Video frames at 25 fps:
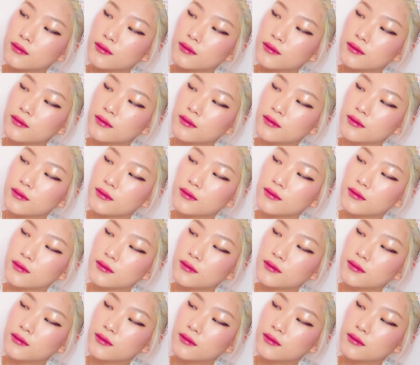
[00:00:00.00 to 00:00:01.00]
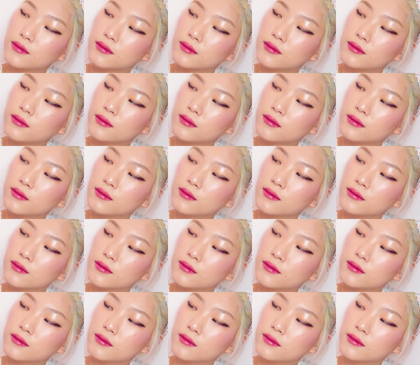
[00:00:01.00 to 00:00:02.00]

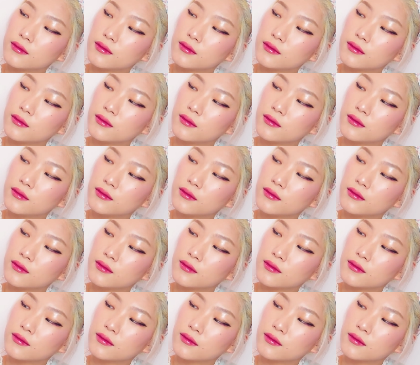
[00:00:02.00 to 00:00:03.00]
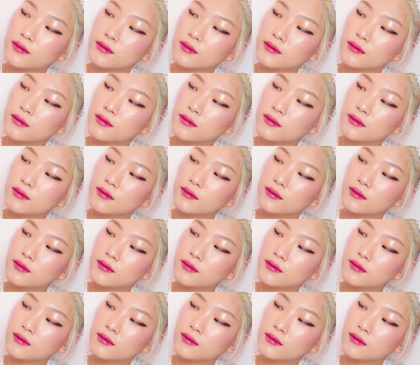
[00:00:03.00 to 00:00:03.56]
[no speech]